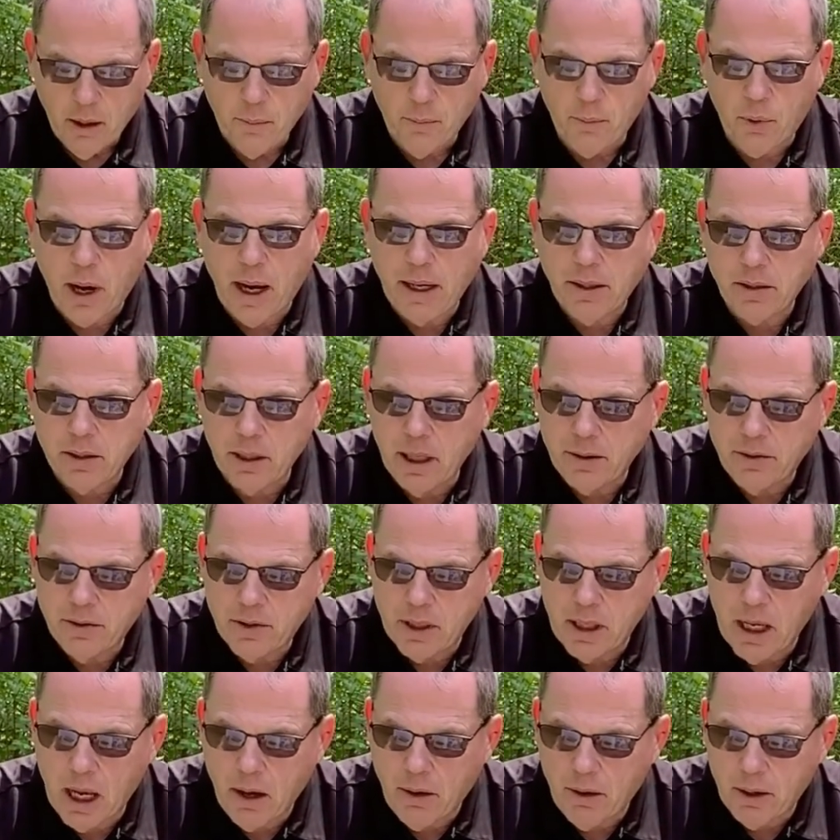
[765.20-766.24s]
Bryce let
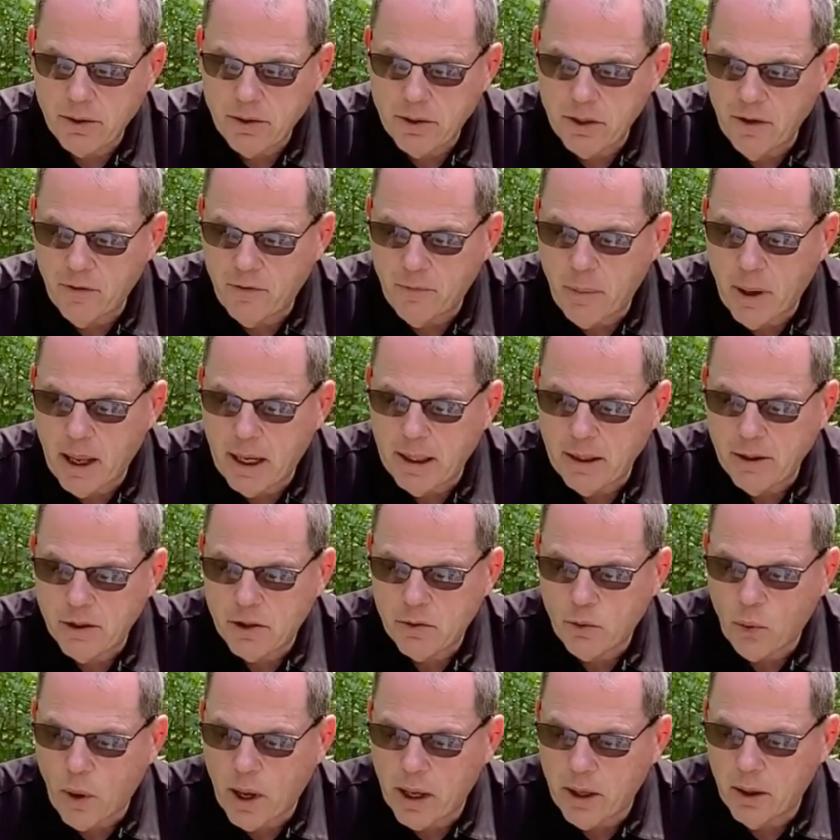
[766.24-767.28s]
Sierra sniff Betty's
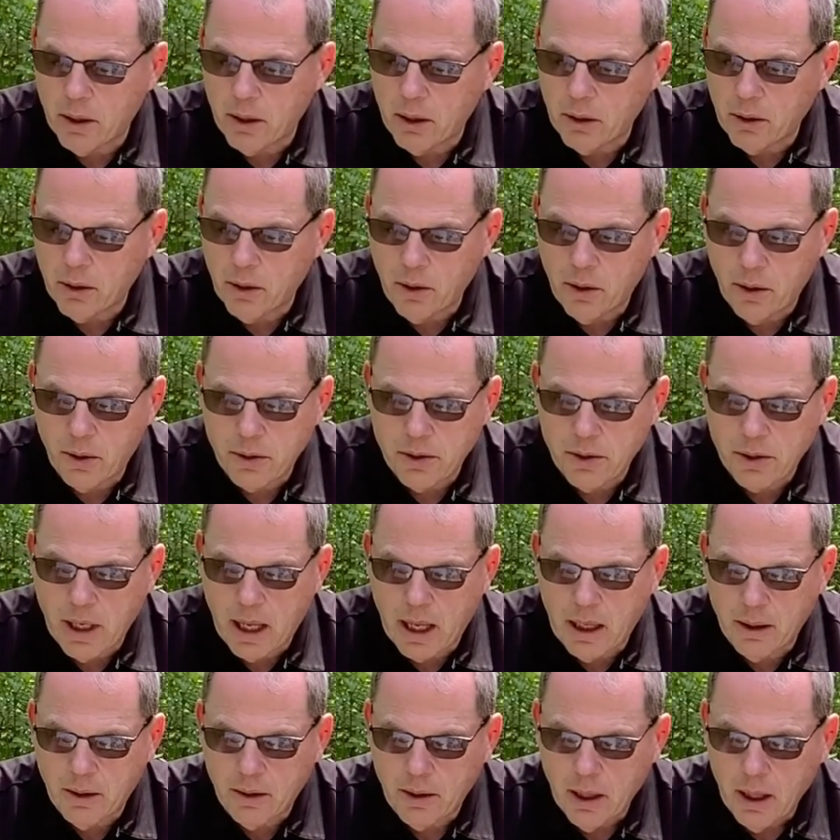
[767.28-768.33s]
sweater to learn her
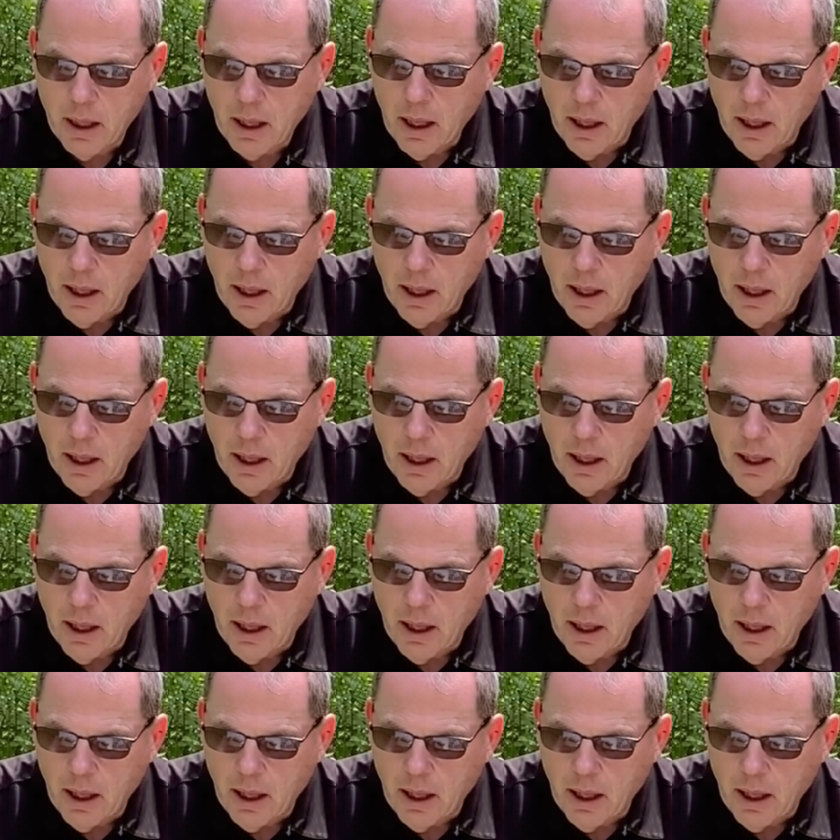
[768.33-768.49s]
scent.